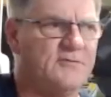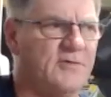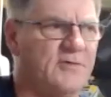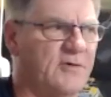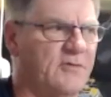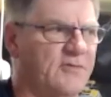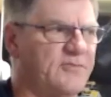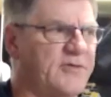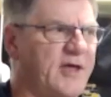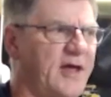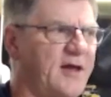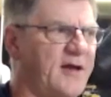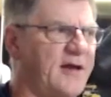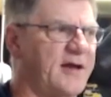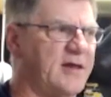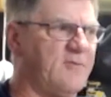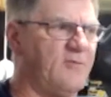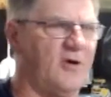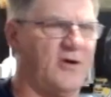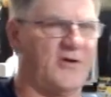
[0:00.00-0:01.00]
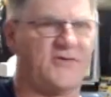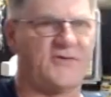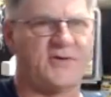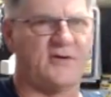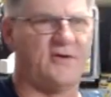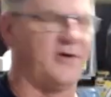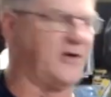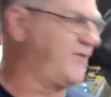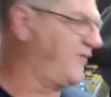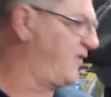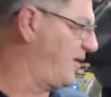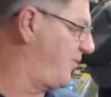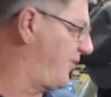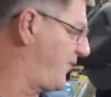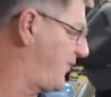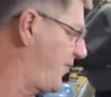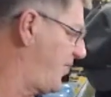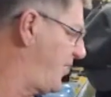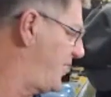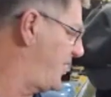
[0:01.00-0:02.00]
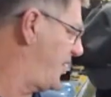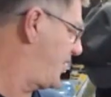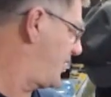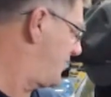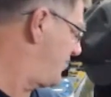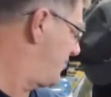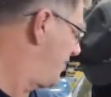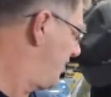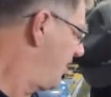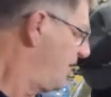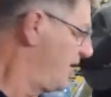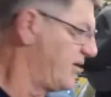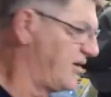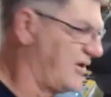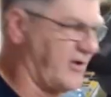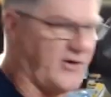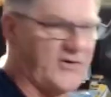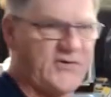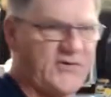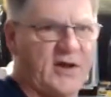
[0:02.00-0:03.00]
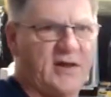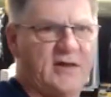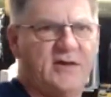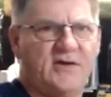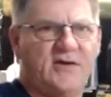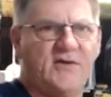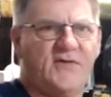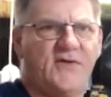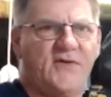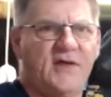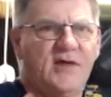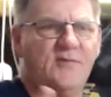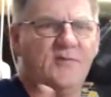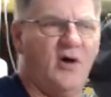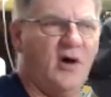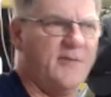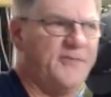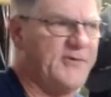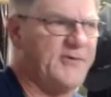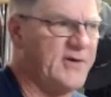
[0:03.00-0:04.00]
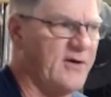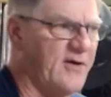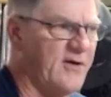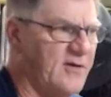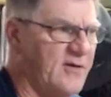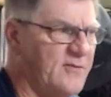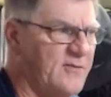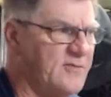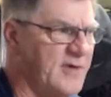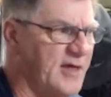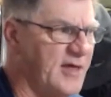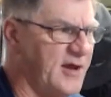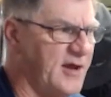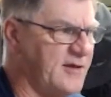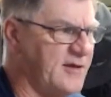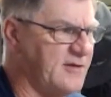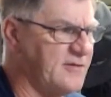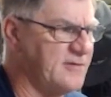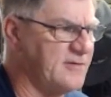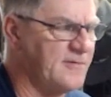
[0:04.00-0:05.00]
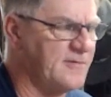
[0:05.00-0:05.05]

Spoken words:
Well, don't let him watch tonight's episode. Hang on. Did you see my Pajero, Melanie?